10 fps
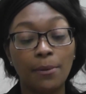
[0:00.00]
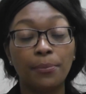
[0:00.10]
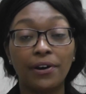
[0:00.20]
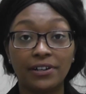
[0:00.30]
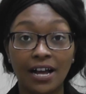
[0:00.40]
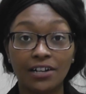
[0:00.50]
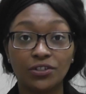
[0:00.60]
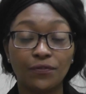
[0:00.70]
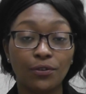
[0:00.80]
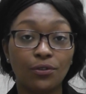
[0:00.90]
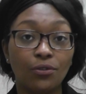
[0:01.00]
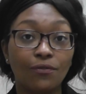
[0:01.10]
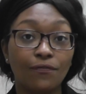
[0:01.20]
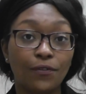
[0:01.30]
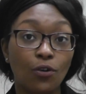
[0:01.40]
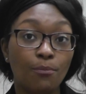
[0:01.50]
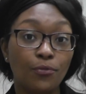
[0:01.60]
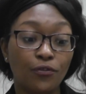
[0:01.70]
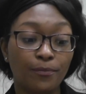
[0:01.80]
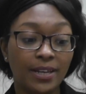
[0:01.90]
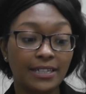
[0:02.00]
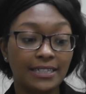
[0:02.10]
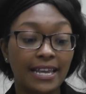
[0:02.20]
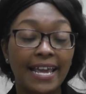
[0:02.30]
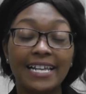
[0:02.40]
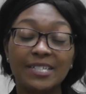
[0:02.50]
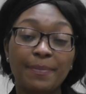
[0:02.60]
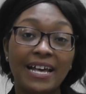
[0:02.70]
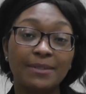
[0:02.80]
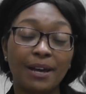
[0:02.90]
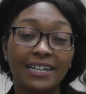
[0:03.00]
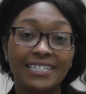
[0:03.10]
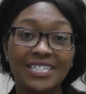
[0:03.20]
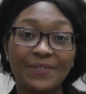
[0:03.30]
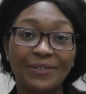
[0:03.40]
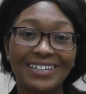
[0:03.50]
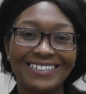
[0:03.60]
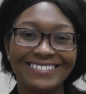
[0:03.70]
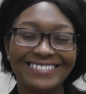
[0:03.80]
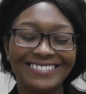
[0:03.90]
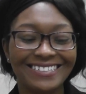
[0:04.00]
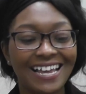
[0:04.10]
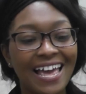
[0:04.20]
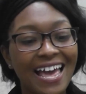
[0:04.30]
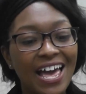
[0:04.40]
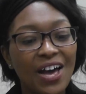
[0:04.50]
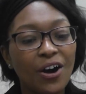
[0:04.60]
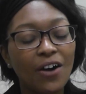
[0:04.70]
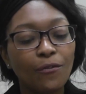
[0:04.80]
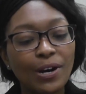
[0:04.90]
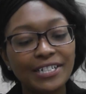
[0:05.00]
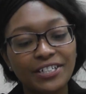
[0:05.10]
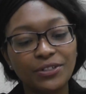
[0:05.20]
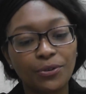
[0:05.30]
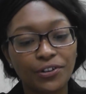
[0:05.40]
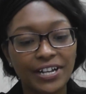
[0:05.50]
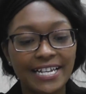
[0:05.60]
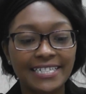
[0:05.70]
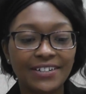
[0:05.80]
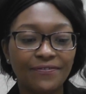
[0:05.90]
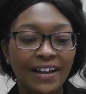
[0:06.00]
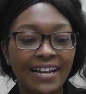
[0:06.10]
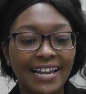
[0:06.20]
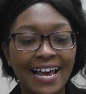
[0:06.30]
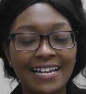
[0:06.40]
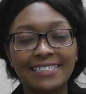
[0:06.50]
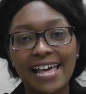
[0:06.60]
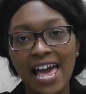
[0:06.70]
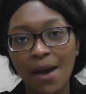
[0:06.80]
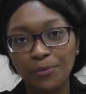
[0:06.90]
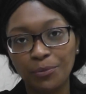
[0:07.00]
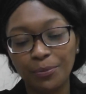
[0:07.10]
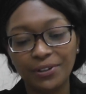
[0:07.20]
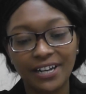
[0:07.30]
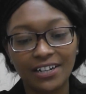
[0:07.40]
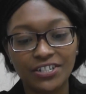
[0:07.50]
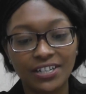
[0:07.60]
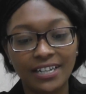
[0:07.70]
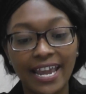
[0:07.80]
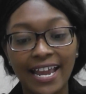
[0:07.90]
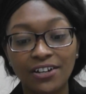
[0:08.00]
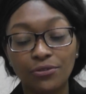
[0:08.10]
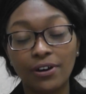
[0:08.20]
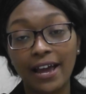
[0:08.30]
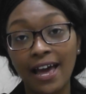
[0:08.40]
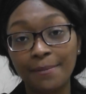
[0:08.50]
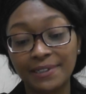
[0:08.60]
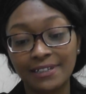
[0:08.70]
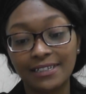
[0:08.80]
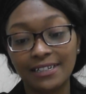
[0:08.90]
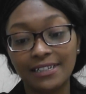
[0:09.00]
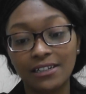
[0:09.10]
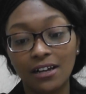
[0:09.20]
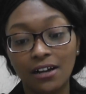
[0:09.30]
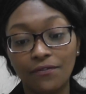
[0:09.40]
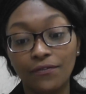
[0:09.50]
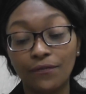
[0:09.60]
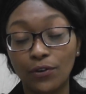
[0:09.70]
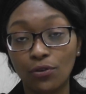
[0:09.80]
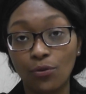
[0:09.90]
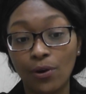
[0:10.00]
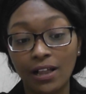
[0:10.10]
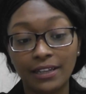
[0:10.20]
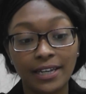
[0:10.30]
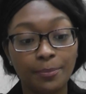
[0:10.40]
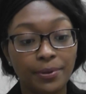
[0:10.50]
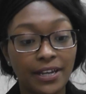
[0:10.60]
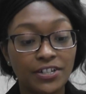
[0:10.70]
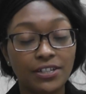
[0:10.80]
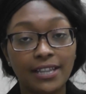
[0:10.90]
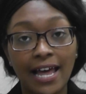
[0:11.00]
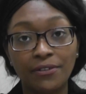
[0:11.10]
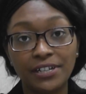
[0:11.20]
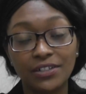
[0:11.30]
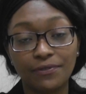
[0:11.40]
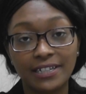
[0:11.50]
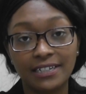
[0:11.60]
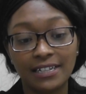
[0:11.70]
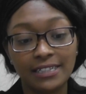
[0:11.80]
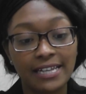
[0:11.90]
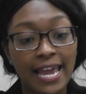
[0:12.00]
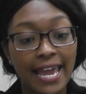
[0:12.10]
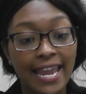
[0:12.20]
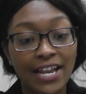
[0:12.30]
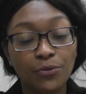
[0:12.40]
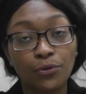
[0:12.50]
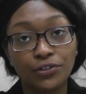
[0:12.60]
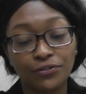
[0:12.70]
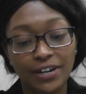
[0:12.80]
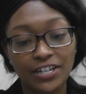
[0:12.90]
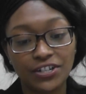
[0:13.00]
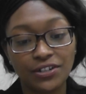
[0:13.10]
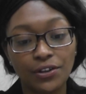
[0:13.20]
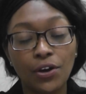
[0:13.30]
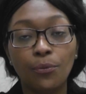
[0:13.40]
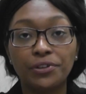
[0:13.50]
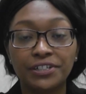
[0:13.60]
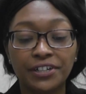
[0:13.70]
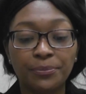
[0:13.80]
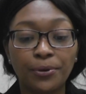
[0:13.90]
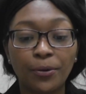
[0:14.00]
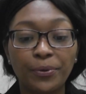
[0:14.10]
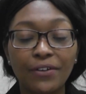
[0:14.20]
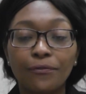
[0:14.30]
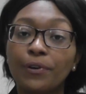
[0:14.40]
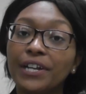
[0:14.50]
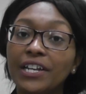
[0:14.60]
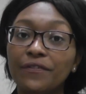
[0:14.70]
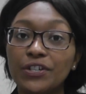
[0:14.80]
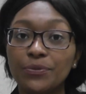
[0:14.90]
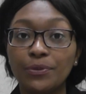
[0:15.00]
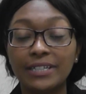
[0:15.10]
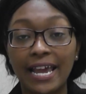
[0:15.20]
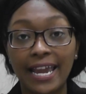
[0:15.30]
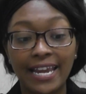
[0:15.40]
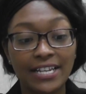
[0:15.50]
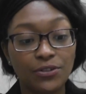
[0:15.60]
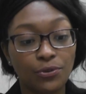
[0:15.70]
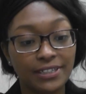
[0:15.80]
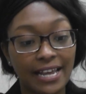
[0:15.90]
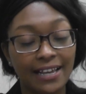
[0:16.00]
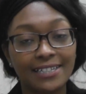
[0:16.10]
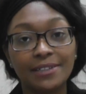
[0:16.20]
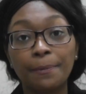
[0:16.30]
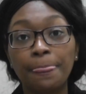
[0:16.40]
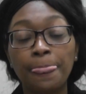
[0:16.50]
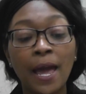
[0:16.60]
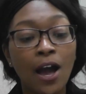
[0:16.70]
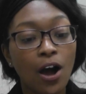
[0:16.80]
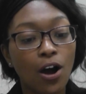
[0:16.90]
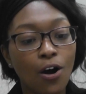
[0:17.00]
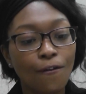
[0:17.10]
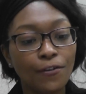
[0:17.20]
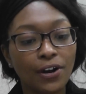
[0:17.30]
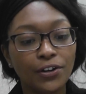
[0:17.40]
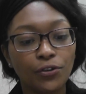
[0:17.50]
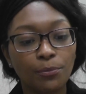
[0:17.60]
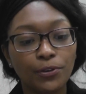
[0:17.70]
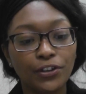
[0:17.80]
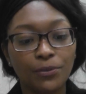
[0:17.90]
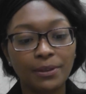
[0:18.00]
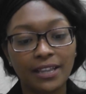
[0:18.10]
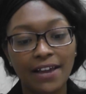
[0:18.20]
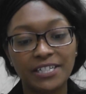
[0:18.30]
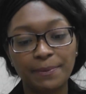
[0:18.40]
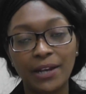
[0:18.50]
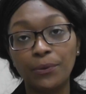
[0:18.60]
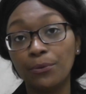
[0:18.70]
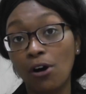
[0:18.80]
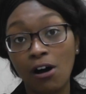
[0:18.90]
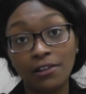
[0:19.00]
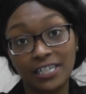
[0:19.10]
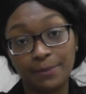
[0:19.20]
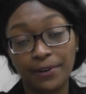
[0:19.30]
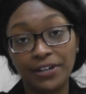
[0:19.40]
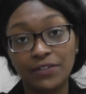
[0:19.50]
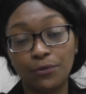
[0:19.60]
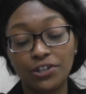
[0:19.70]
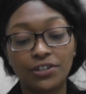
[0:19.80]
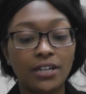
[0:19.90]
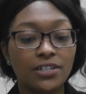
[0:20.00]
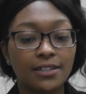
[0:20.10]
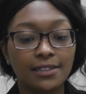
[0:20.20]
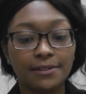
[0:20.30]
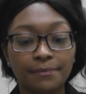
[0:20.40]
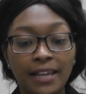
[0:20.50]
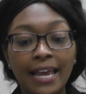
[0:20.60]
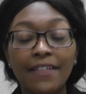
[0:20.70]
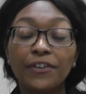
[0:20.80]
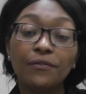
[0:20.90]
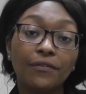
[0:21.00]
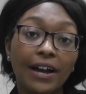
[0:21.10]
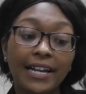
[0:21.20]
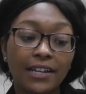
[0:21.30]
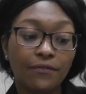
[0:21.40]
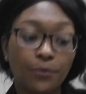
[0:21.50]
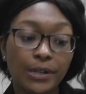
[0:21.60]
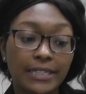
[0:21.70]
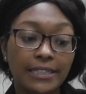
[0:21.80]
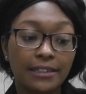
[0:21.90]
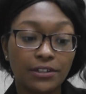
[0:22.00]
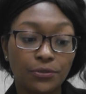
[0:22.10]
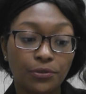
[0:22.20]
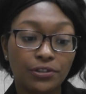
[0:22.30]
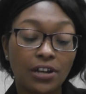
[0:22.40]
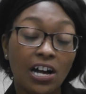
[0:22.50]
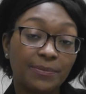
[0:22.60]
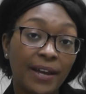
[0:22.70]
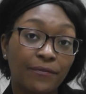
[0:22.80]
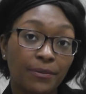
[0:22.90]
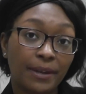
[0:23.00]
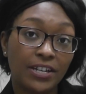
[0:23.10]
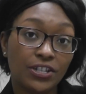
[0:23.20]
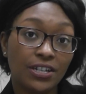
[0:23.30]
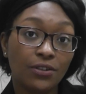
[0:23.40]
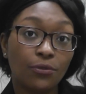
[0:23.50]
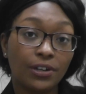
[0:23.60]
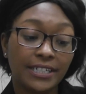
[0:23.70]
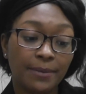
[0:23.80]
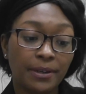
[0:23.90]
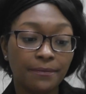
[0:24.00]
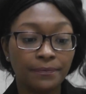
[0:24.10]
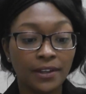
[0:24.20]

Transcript: paradoxical vocal fold movement, and spasmodic dysphonia. A voice disorder is defined as the abnormal production and/or absences of vocal quality, pitch, loudness, resonance, and/or duration, which is inappropriate for an individual's age or sex. Over a normal human lifespan, we will all experience voice changes. There are a variety of voice disorders caused by inflammation or edema